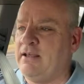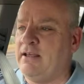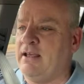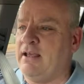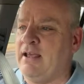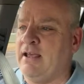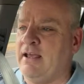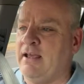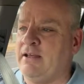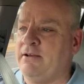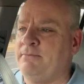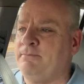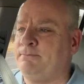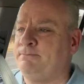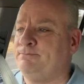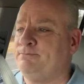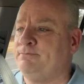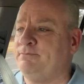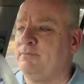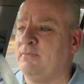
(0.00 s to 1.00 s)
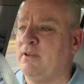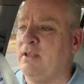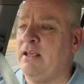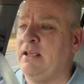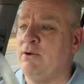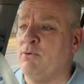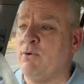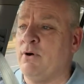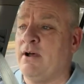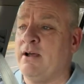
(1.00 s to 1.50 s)
And
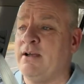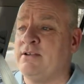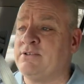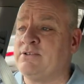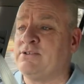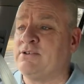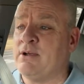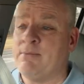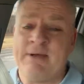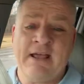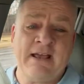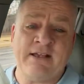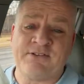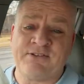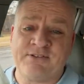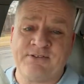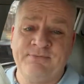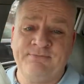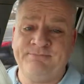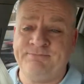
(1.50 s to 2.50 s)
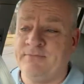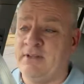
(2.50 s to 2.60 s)
it was a mess.